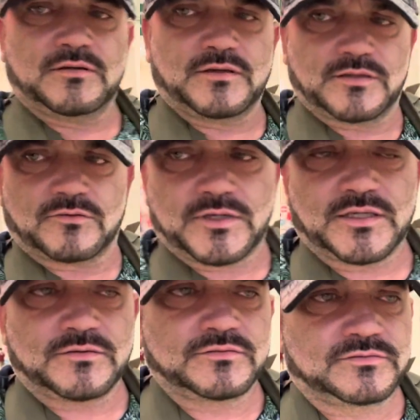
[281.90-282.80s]
Anyway,
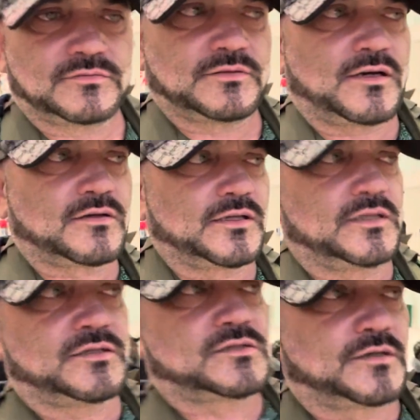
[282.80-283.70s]
I'll
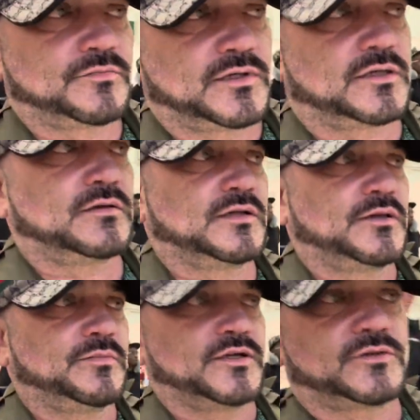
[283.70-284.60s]
clean this up a little,
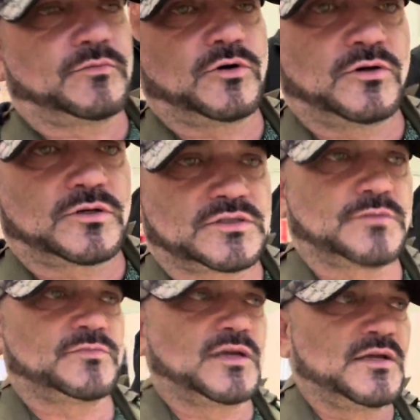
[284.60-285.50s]
little bit tomorrow because
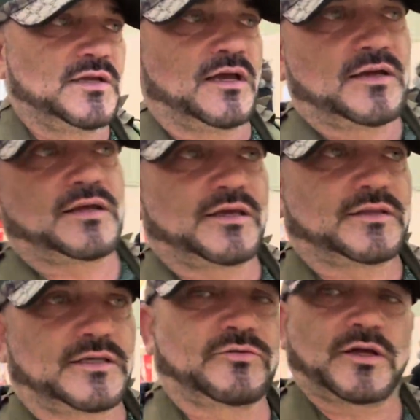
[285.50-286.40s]
I can't
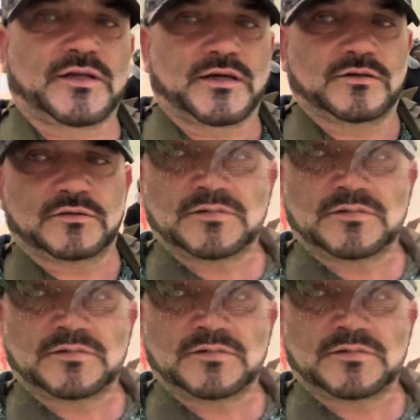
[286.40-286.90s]
think right now.